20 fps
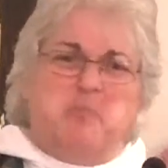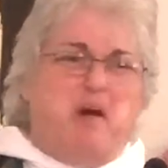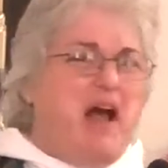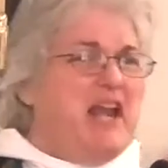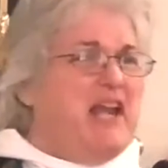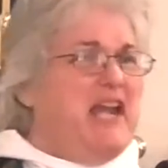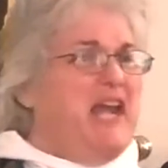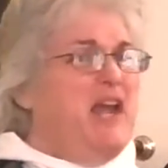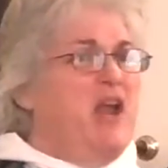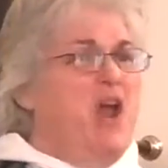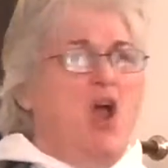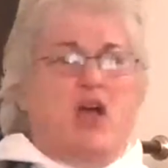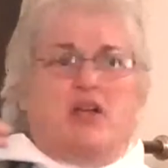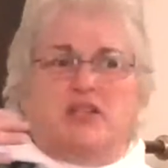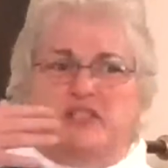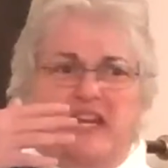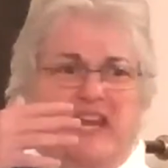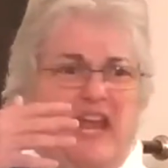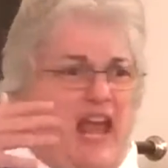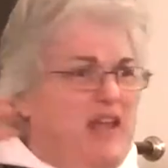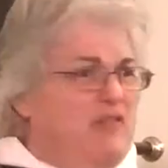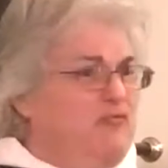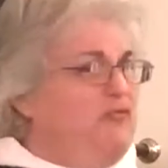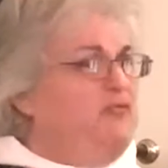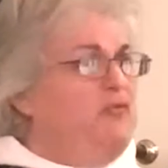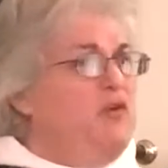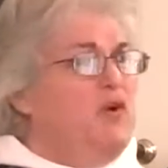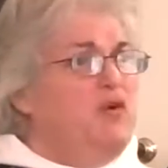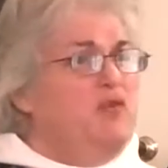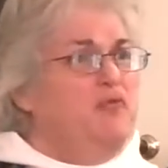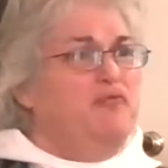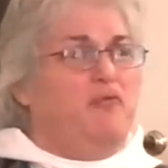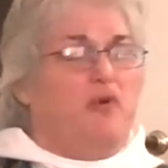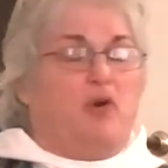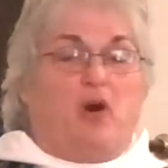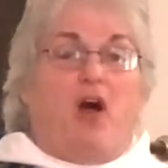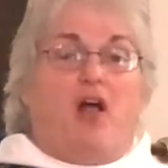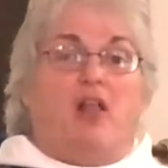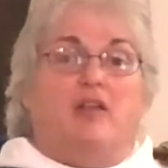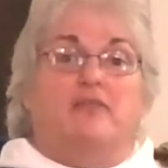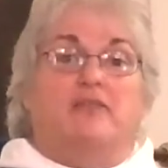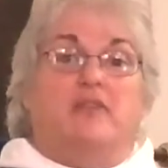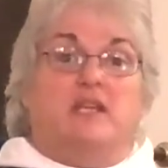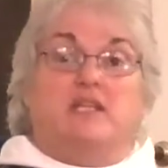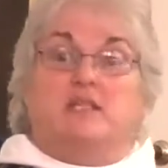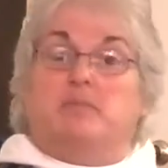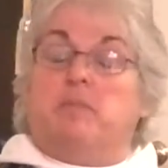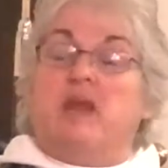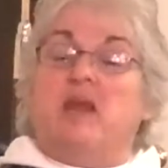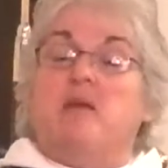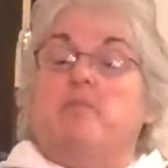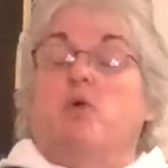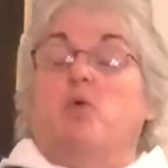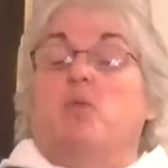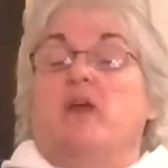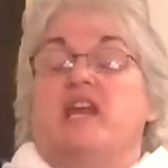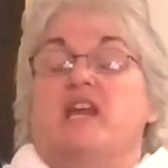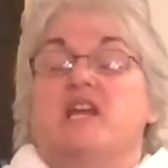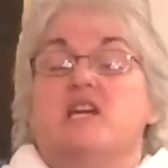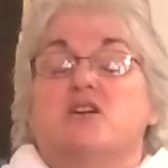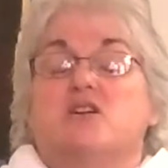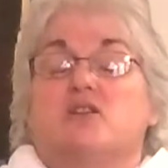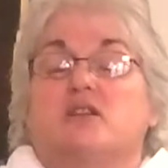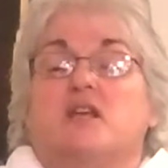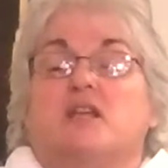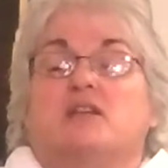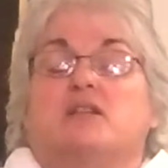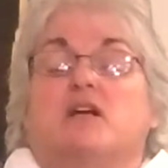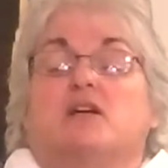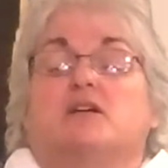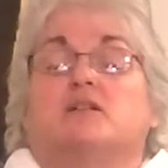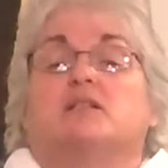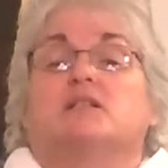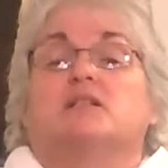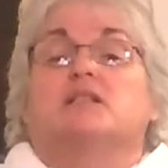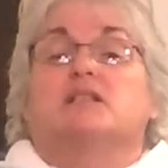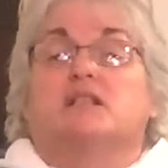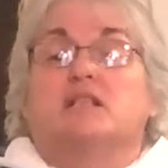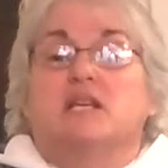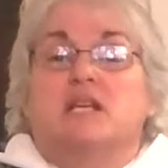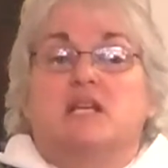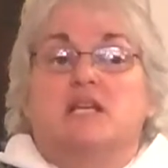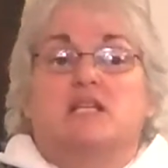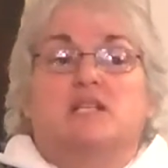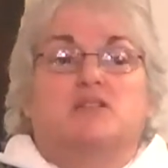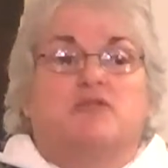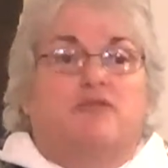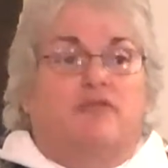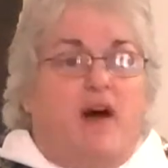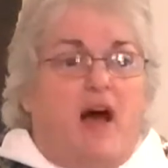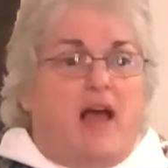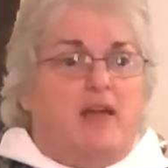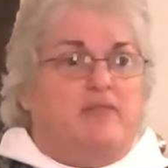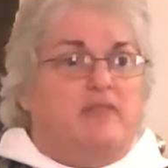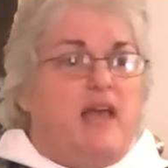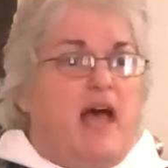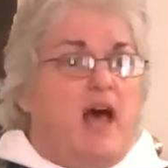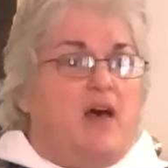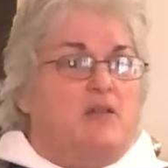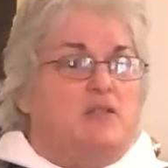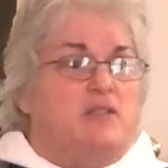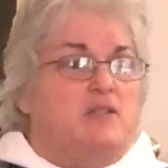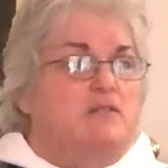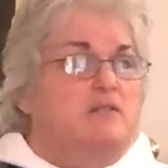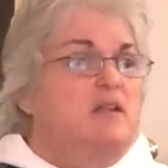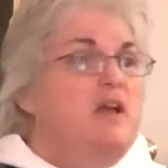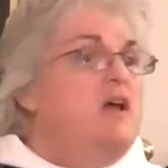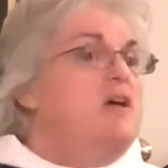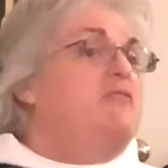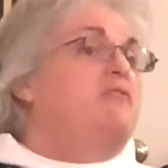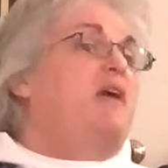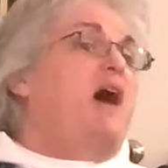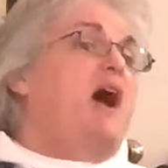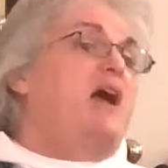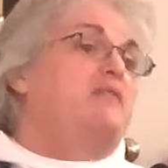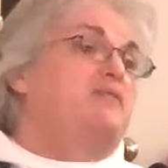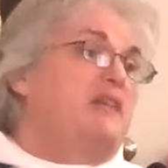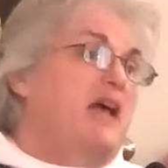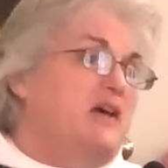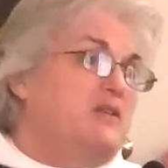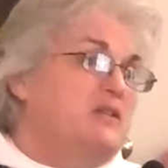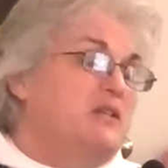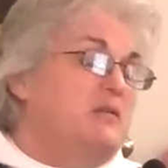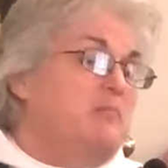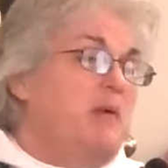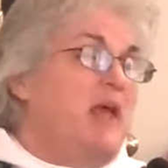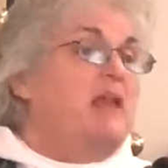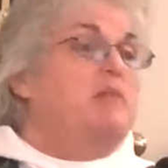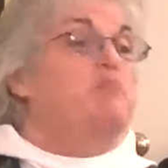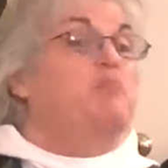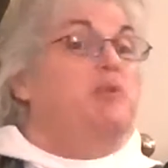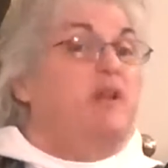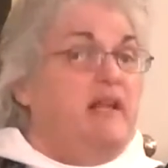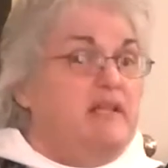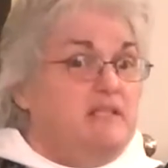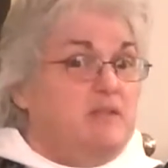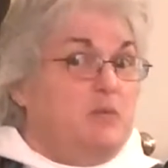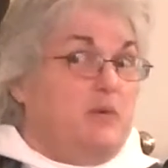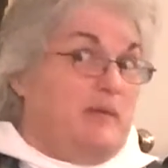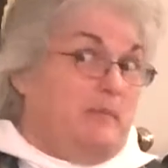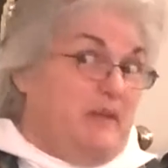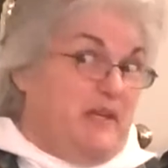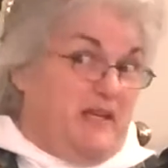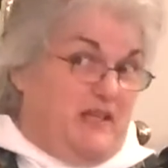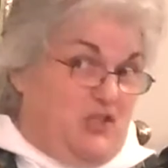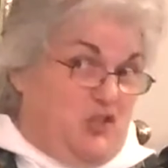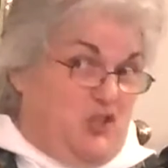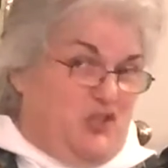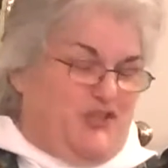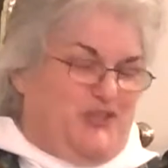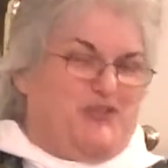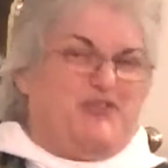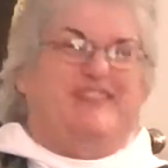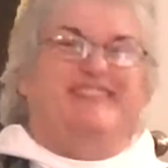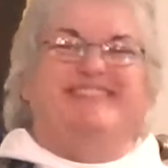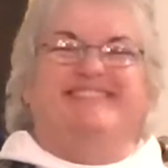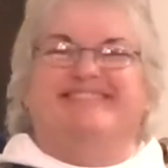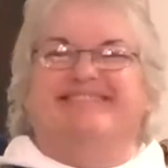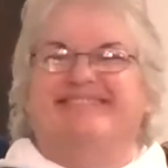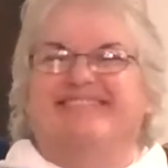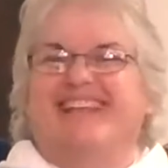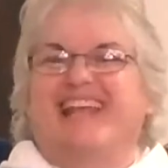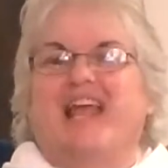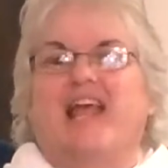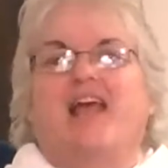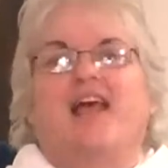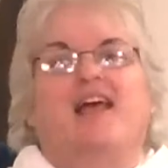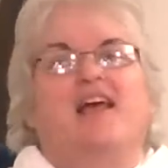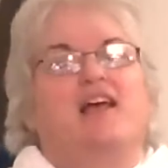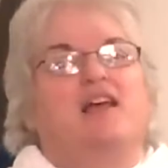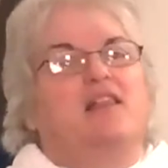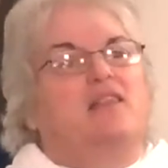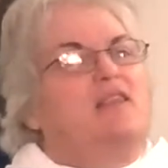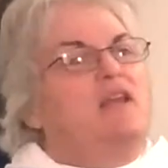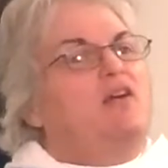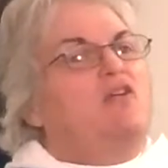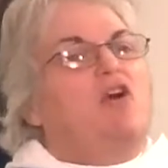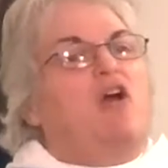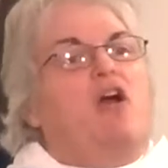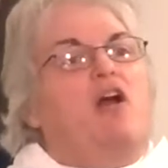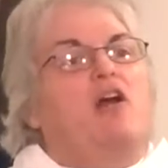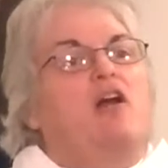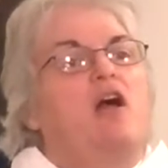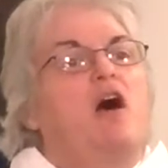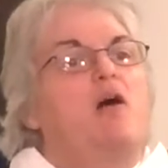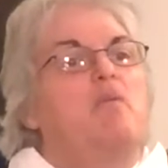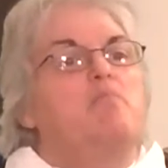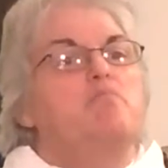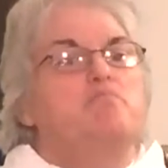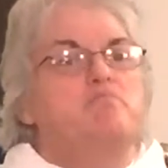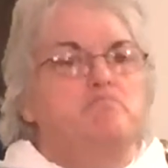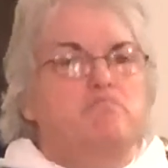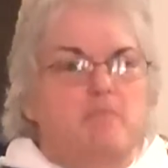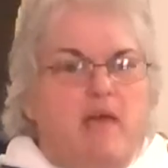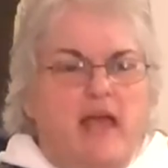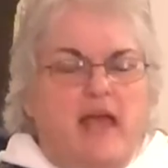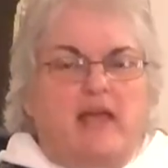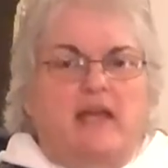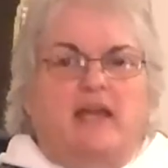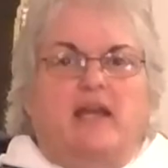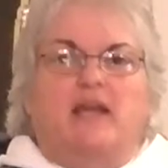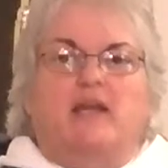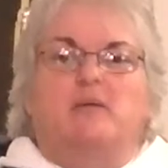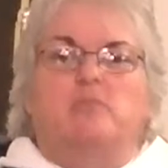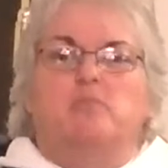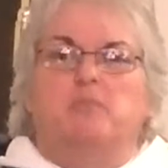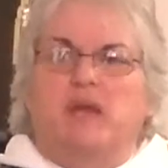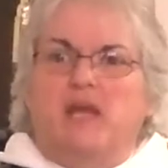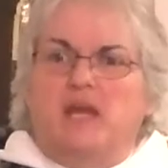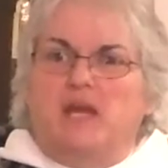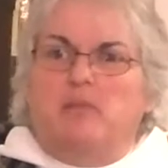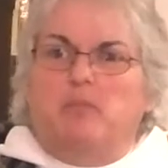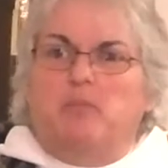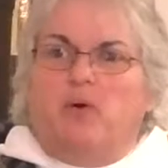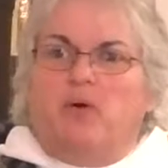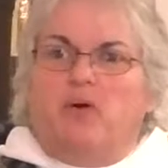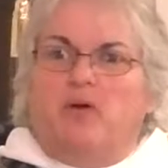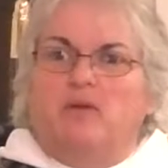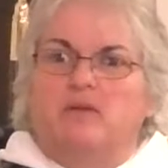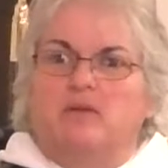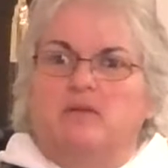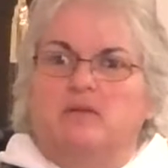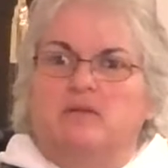money to get food for all of these people. We hear that there are at least 5,000 men plus women and children. There are many people.